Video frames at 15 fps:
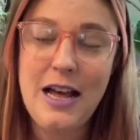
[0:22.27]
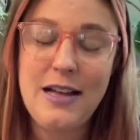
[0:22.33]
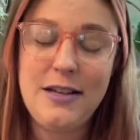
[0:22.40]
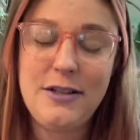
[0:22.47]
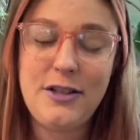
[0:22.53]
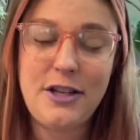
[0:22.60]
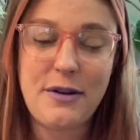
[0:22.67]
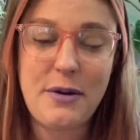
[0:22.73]

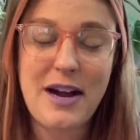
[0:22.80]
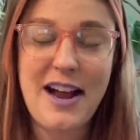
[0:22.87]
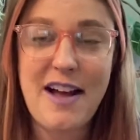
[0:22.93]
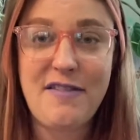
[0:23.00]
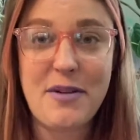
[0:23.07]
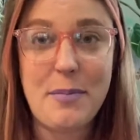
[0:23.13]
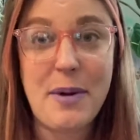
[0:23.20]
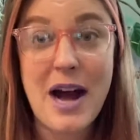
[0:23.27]
So I
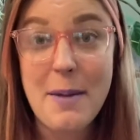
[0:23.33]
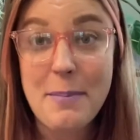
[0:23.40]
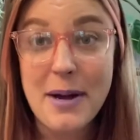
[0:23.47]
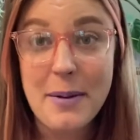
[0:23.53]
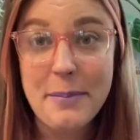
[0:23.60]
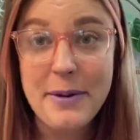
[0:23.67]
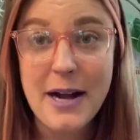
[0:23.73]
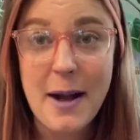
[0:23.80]
have a
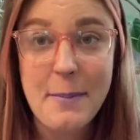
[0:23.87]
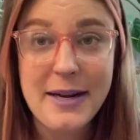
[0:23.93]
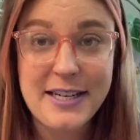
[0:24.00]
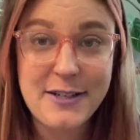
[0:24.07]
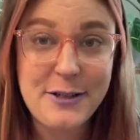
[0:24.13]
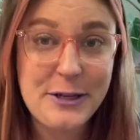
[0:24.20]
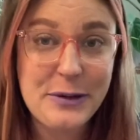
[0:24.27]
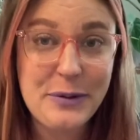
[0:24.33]
pop-up coming
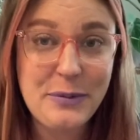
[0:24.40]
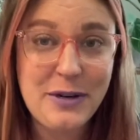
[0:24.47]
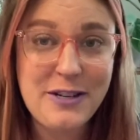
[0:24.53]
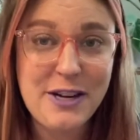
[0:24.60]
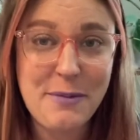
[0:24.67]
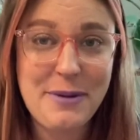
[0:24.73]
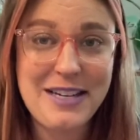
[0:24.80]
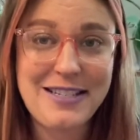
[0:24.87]
soon,
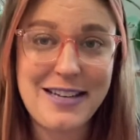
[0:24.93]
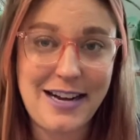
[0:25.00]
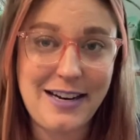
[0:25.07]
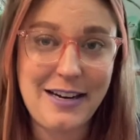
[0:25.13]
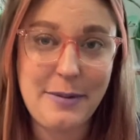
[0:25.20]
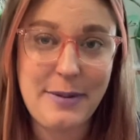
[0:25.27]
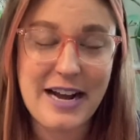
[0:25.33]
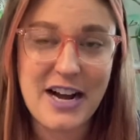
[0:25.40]
which I'm
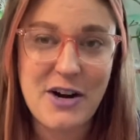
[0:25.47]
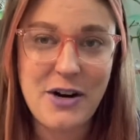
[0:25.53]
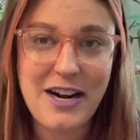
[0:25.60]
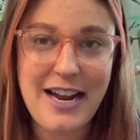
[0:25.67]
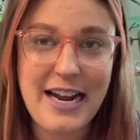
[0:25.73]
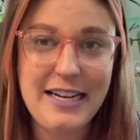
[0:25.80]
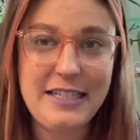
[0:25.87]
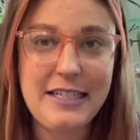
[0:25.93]
excited about.
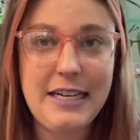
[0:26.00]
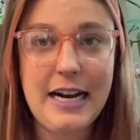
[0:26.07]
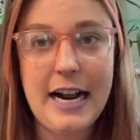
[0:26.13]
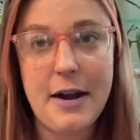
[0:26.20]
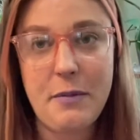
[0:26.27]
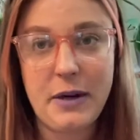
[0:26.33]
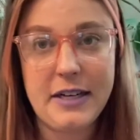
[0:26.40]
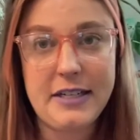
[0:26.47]
And today
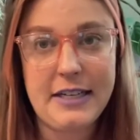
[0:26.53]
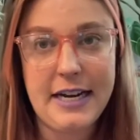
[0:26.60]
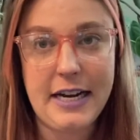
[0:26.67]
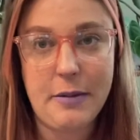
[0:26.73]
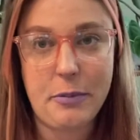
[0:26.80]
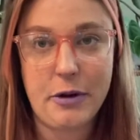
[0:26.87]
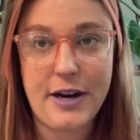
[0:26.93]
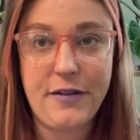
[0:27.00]
I want to take
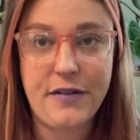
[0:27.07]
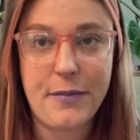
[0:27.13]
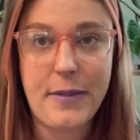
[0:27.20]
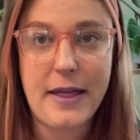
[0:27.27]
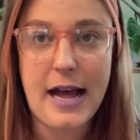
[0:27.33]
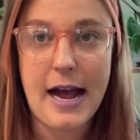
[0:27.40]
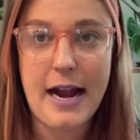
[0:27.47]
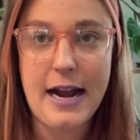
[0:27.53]
a break from
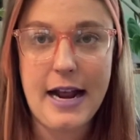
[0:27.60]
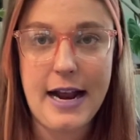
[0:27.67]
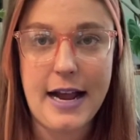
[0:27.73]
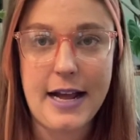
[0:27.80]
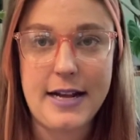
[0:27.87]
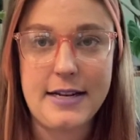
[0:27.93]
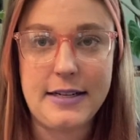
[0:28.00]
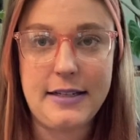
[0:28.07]
that
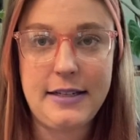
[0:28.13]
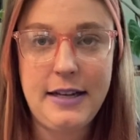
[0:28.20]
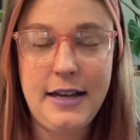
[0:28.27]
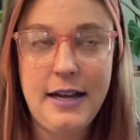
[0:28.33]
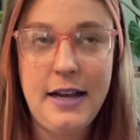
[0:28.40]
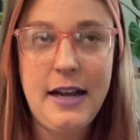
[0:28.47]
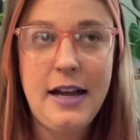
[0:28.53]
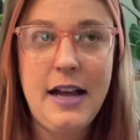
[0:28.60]
and
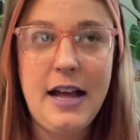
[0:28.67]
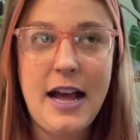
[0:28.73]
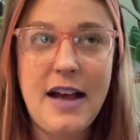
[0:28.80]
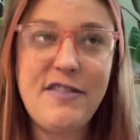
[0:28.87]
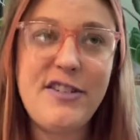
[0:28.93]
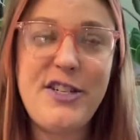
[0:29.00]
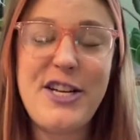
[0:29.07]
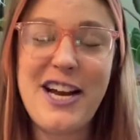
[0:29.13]

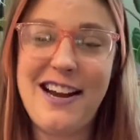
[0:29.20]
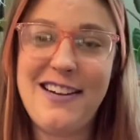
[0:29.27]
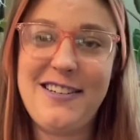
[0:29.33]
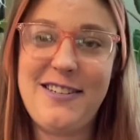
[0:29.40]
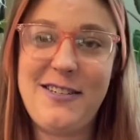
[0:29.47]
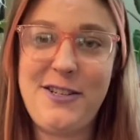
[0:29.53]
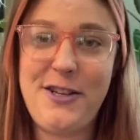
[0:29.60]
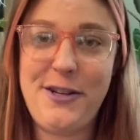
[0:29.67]
have a
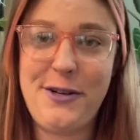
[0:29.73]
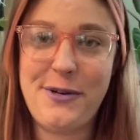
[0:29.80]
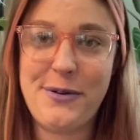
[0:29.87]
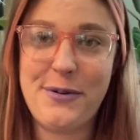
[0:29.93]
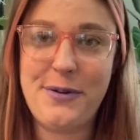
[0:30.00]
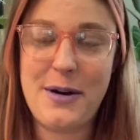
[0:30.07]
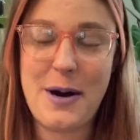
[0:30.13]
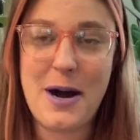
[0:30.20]
chance
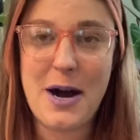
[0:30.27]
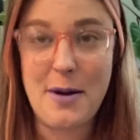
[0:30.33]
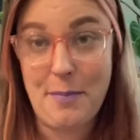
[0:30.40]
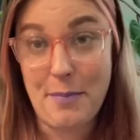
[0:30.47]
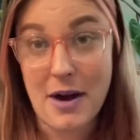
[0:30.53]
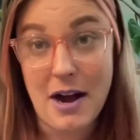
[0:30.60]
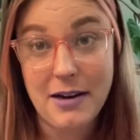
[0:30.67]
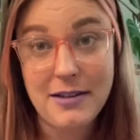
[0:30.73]
to
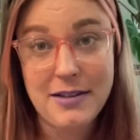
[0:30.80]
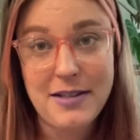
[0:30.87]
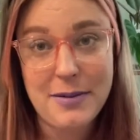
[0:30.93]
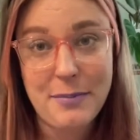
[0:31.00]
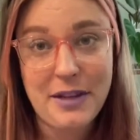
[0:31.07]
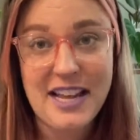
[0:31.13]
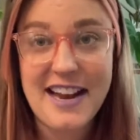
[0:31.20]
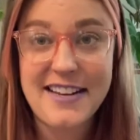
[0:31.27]
unbox some
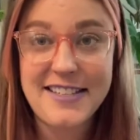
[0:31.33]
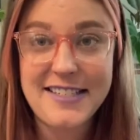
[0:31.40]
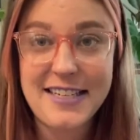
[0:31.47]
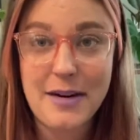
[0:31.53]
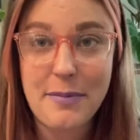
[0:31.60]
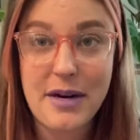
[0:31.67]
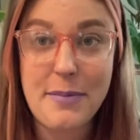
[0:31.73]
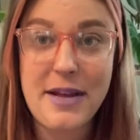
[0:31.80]
plants that
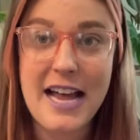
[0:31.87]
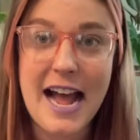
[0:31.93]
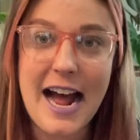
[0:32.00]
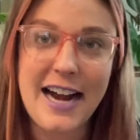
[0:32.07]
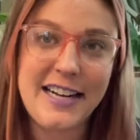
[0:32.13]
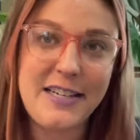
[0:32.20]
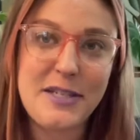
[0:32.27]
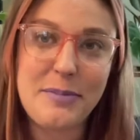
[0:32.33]
I'm going to be
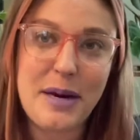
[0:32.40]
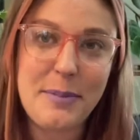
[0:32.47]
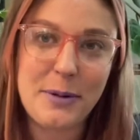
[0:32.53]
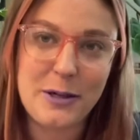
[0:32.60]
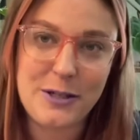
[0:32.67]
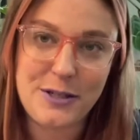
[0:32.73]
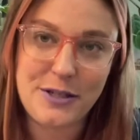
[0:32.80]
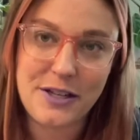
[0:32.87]
adding to my
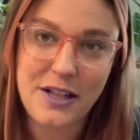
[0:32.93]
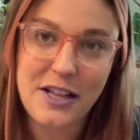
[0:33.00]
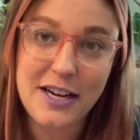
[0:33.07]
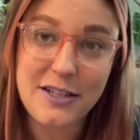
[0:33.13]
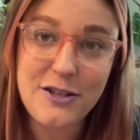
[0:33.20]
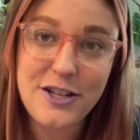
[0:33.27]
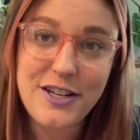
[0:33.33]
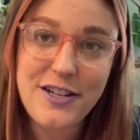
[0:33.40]
personal
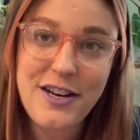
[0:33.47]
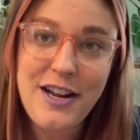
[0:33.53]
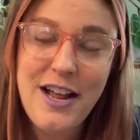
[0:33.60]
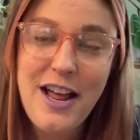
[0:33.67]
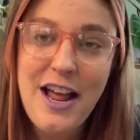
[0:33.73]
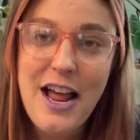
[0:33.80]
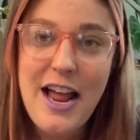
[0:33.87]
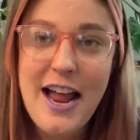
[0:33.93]
collection
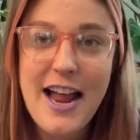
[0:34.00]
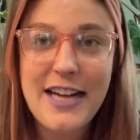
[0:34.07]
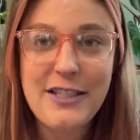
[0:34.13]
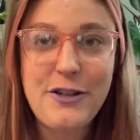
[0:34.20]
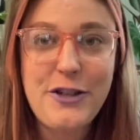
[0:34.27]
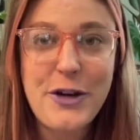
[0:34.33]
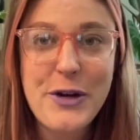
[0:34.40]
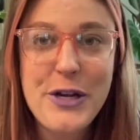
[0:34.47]
and
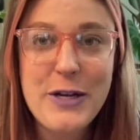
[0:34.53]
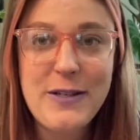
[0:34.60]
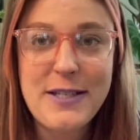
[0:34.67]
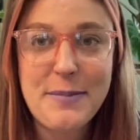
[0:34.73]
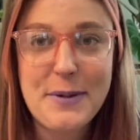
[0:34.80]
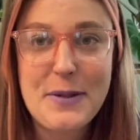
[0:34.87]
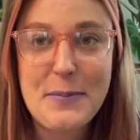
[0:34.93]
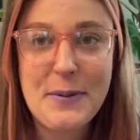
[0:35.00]
show you
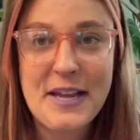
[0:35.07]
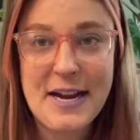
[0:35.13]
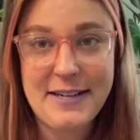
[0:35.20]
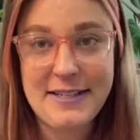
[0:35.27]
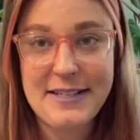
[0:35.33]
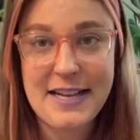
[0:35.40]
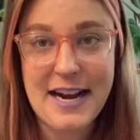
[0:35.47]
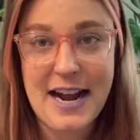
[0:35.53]
some of the
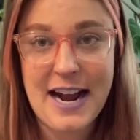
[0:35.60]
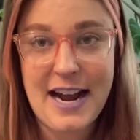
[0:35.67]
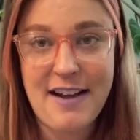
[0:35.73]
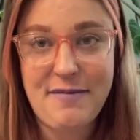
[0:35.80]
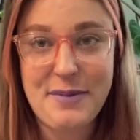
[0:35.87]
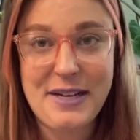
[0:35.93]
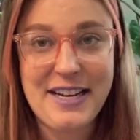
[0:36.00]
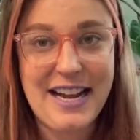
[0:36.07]
plants that I
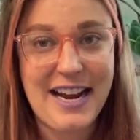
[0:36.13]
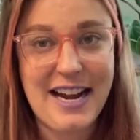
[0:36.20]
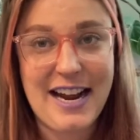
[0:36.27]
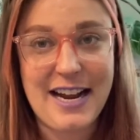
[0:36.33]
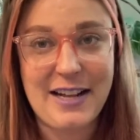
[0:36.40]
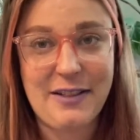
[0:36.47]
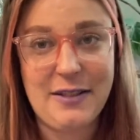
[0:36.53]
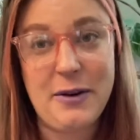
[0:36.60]
have been
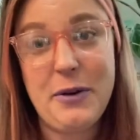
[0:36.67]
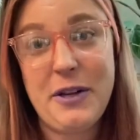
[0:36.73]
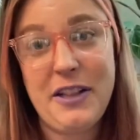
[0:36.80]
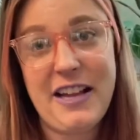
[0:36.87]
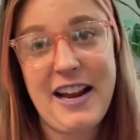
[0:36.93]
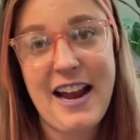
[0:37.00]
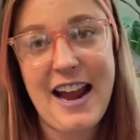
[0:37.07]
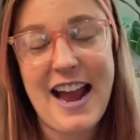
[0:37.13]
getting
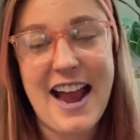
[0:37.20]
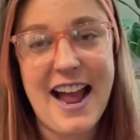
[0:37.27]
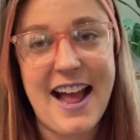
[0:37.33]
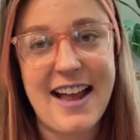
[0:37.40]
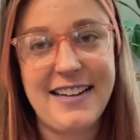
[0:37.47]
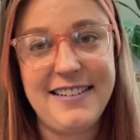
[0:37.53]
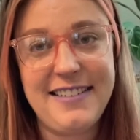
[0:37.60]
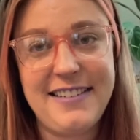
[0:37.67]
locally and